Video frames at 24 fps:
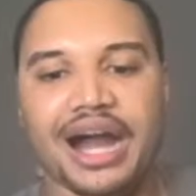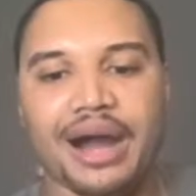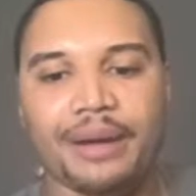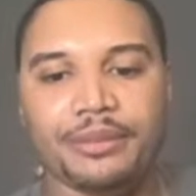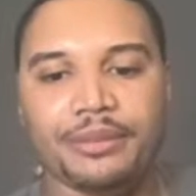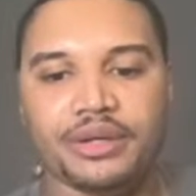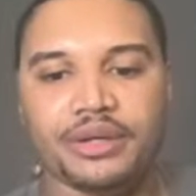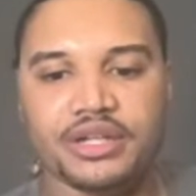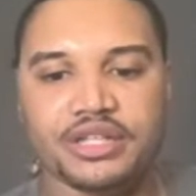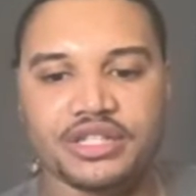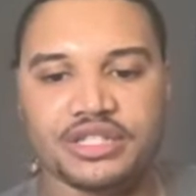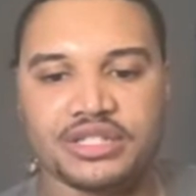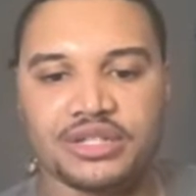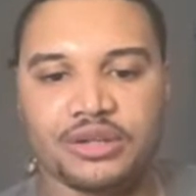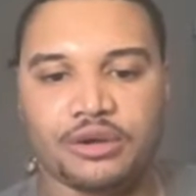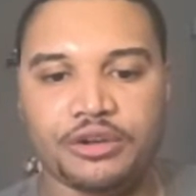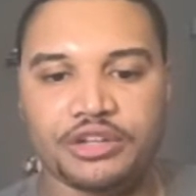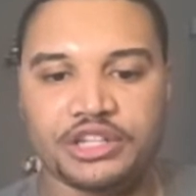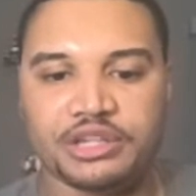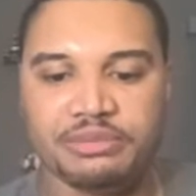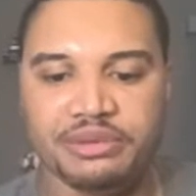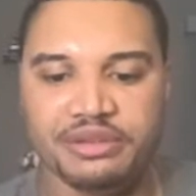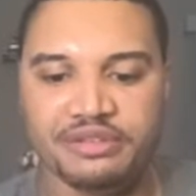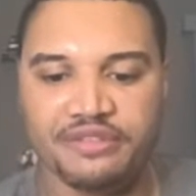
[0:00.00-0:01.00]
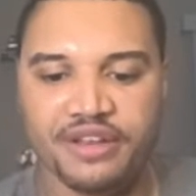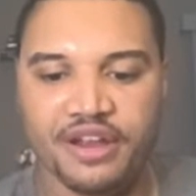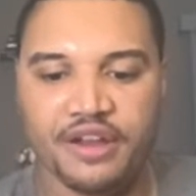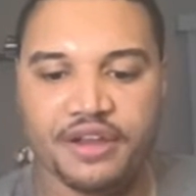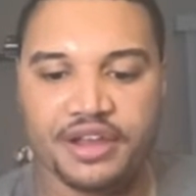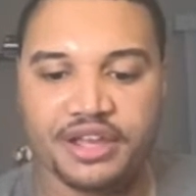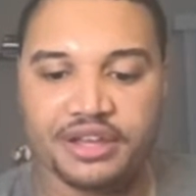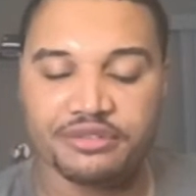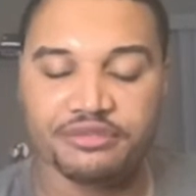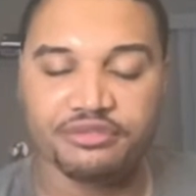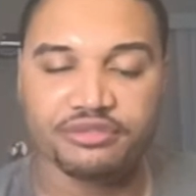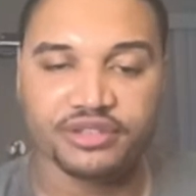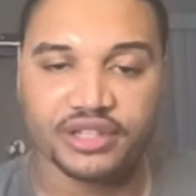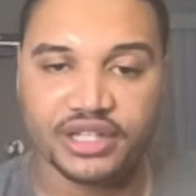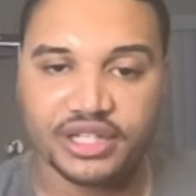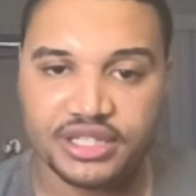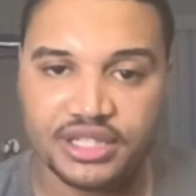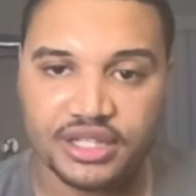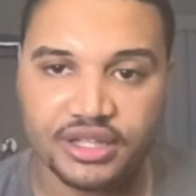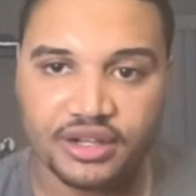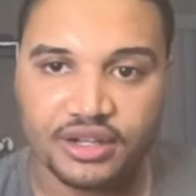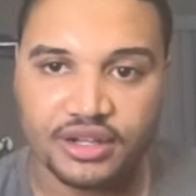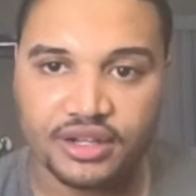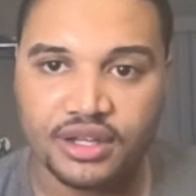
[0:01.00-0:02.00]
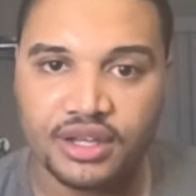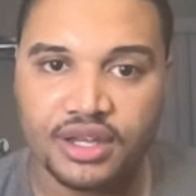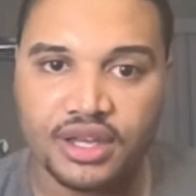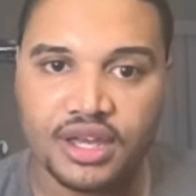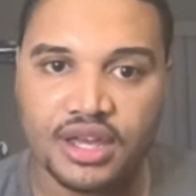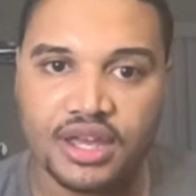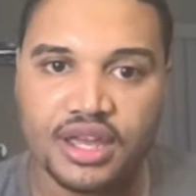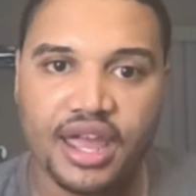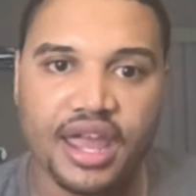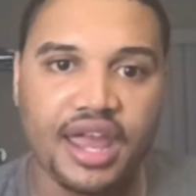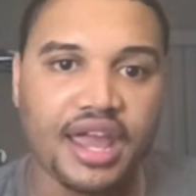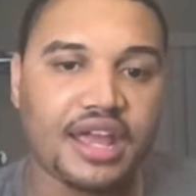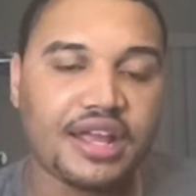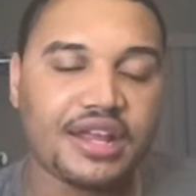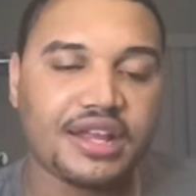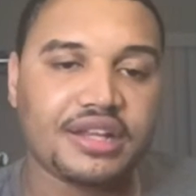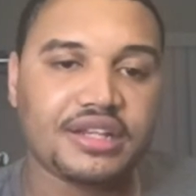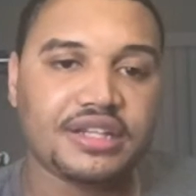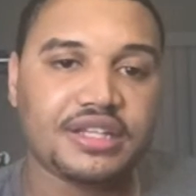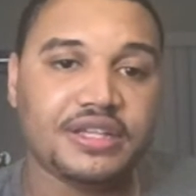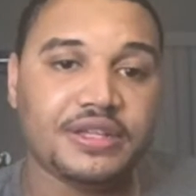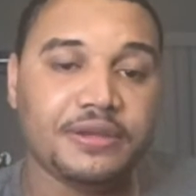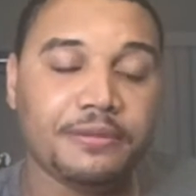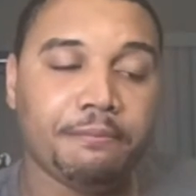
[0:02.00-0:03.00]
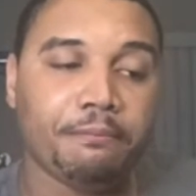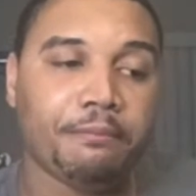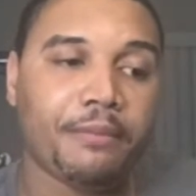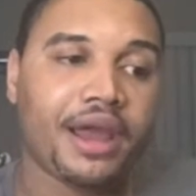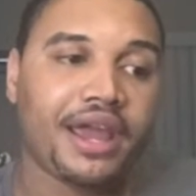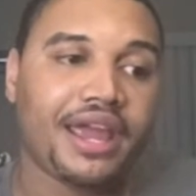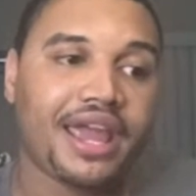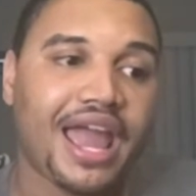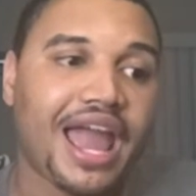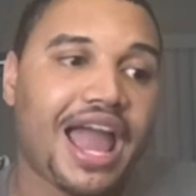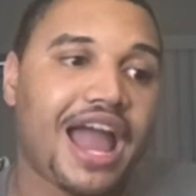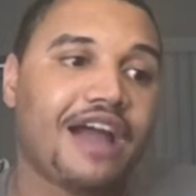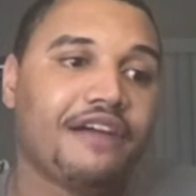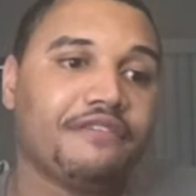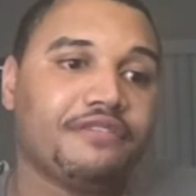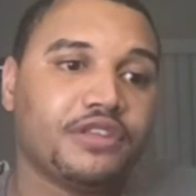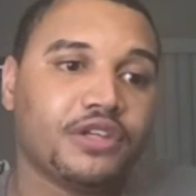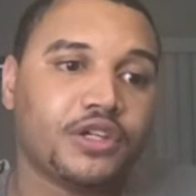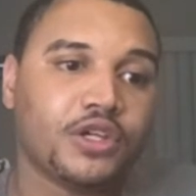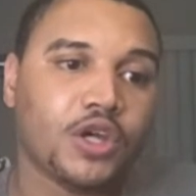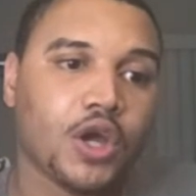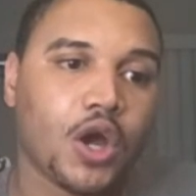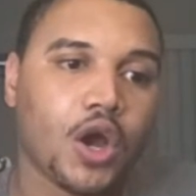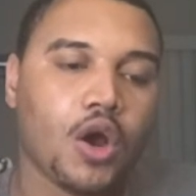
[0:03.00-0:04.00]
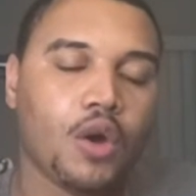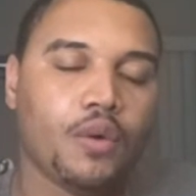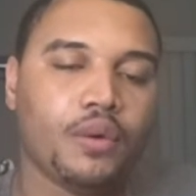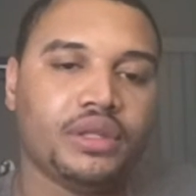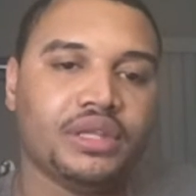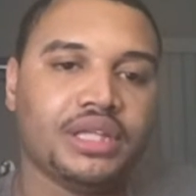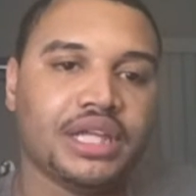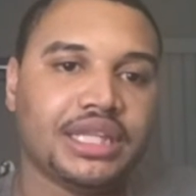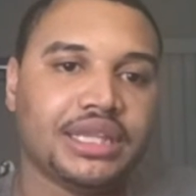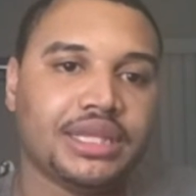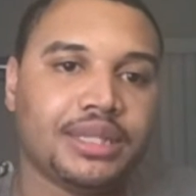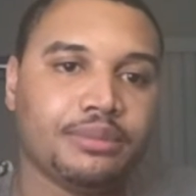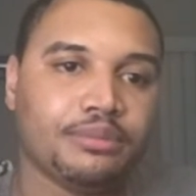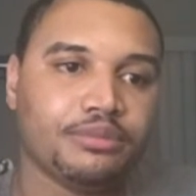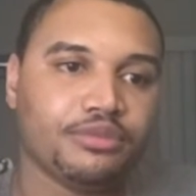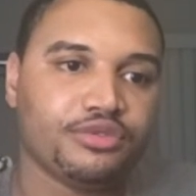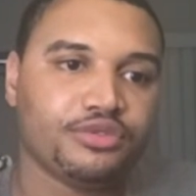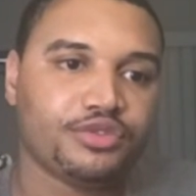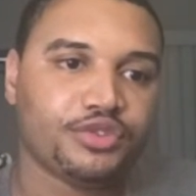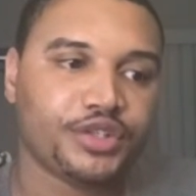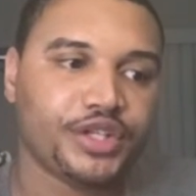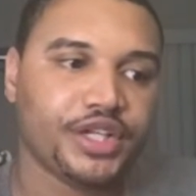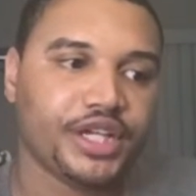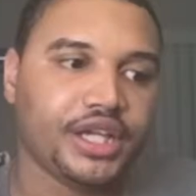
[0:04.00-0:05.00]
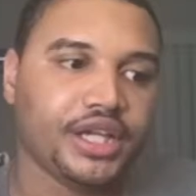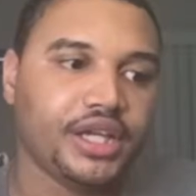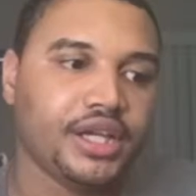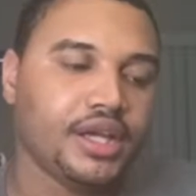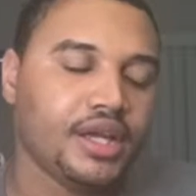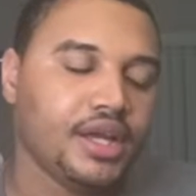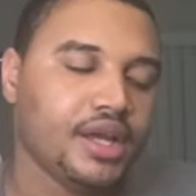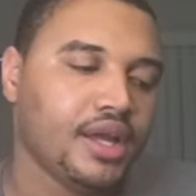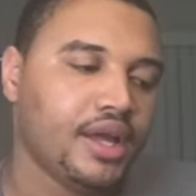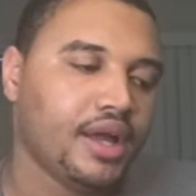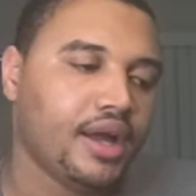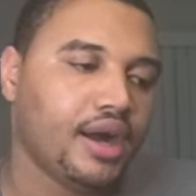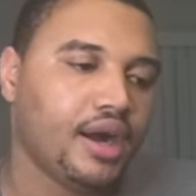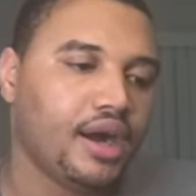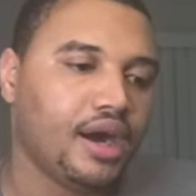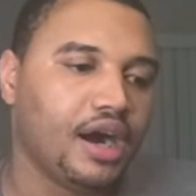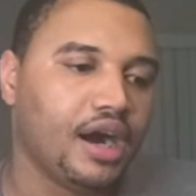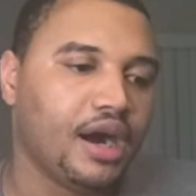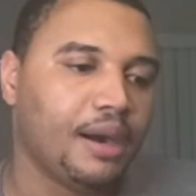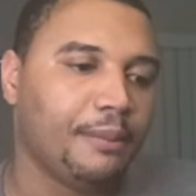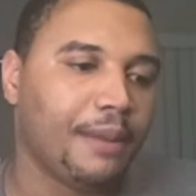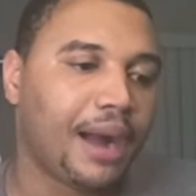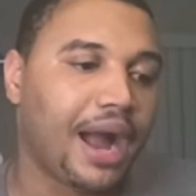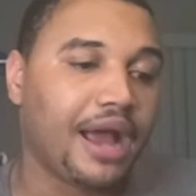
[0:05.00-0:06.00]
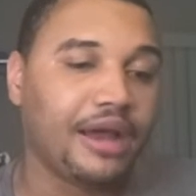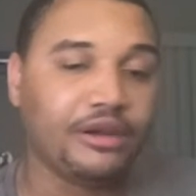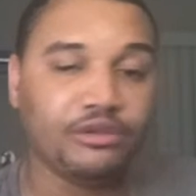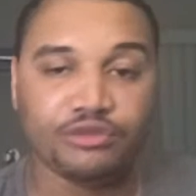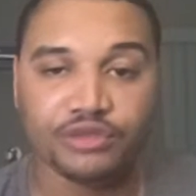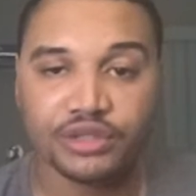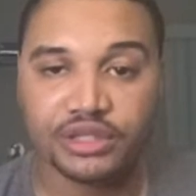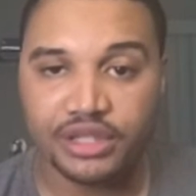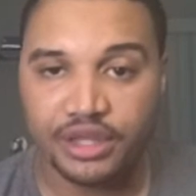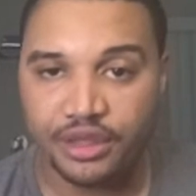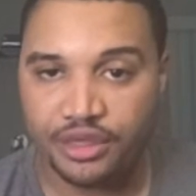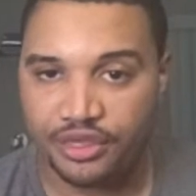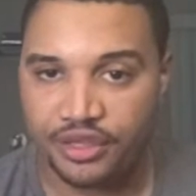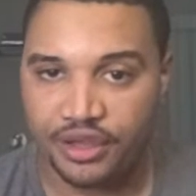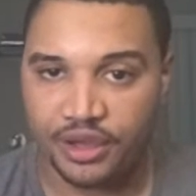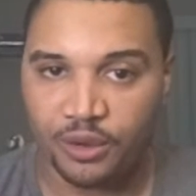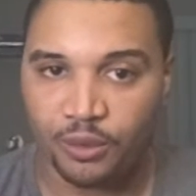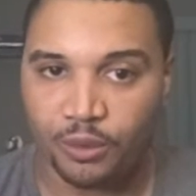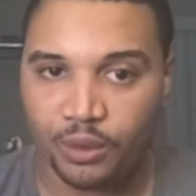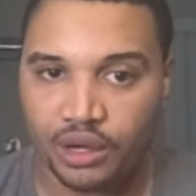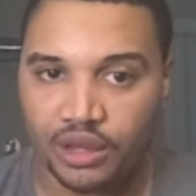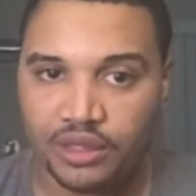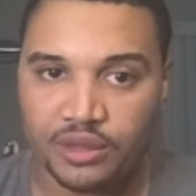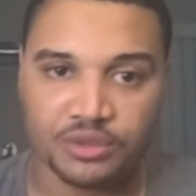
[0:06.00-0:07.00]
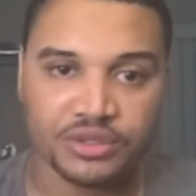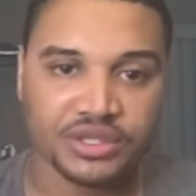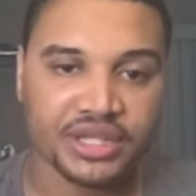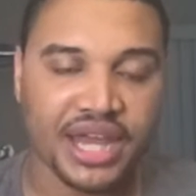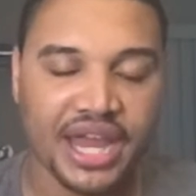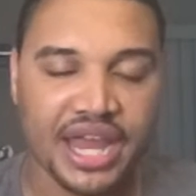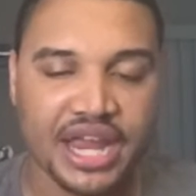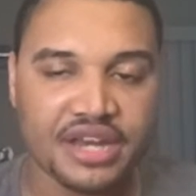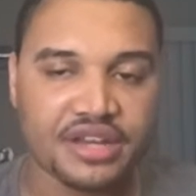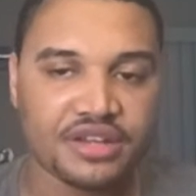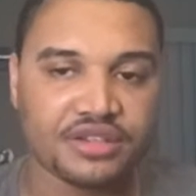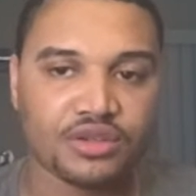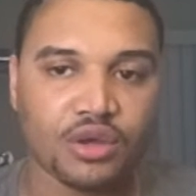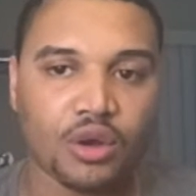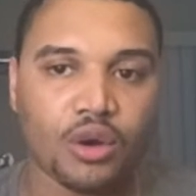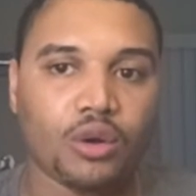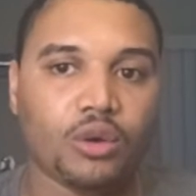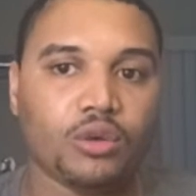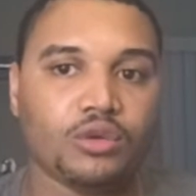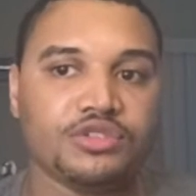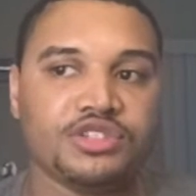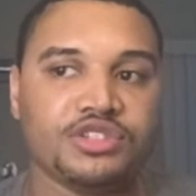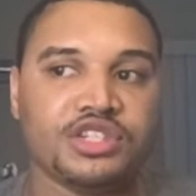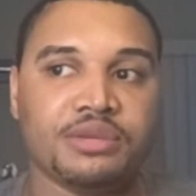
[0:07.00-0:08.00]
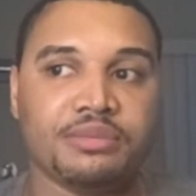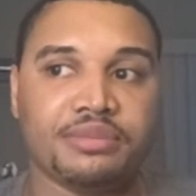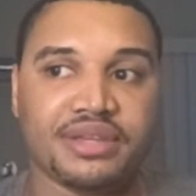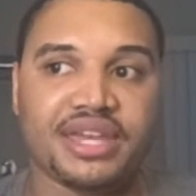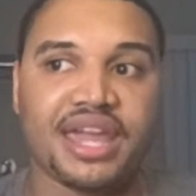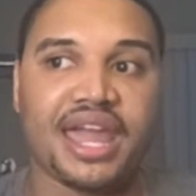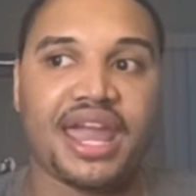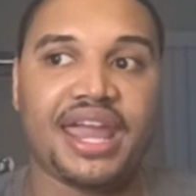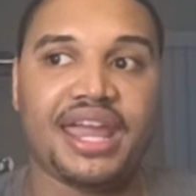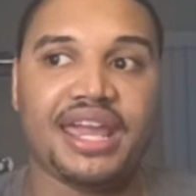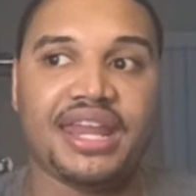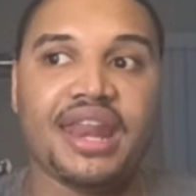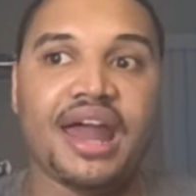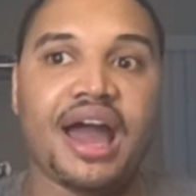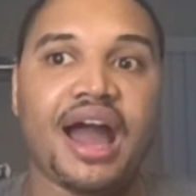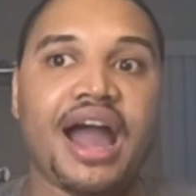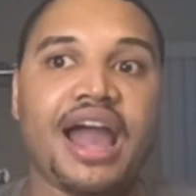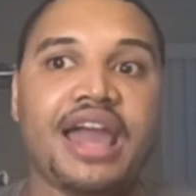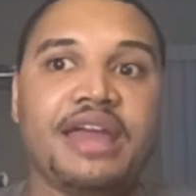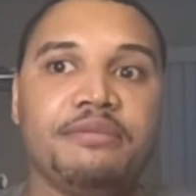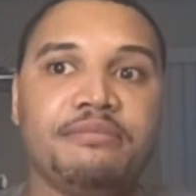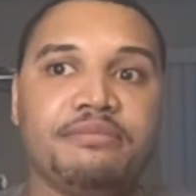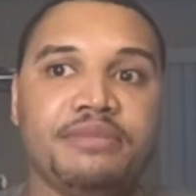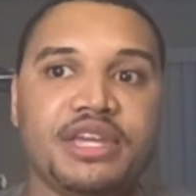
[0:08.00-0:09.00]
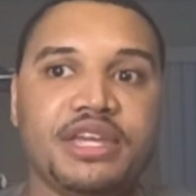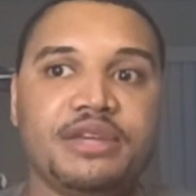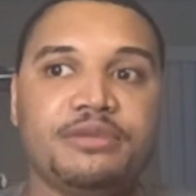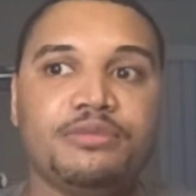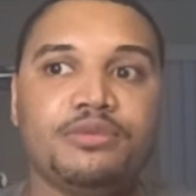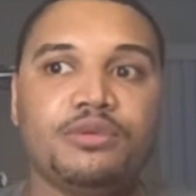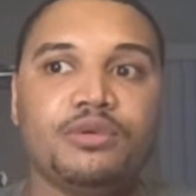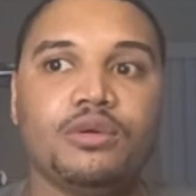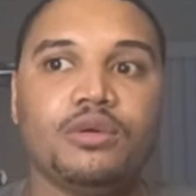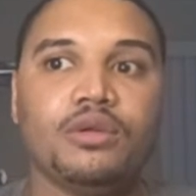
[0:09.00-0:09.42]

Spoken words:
is going to be very conflicted, and he might have to go and let them free. I really think one of those cages holds some canine people,